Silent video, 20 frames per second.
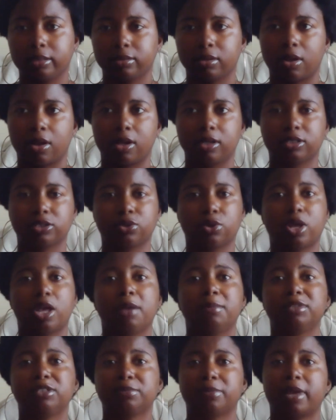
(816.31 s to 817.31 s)
Also,
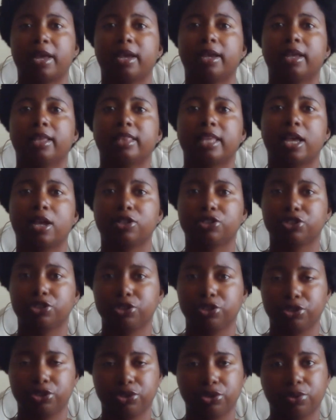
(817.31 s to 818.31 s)
HubSpot allows you
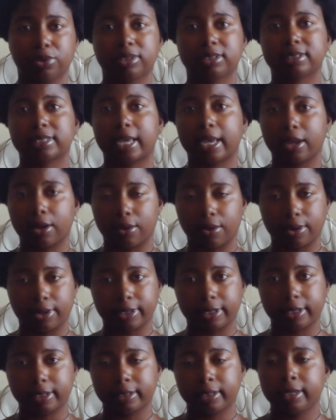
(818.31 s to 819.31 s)
to do a site
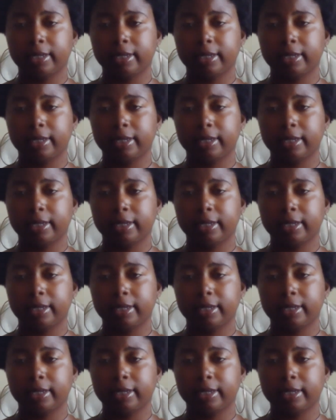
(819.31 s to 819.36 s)
audit,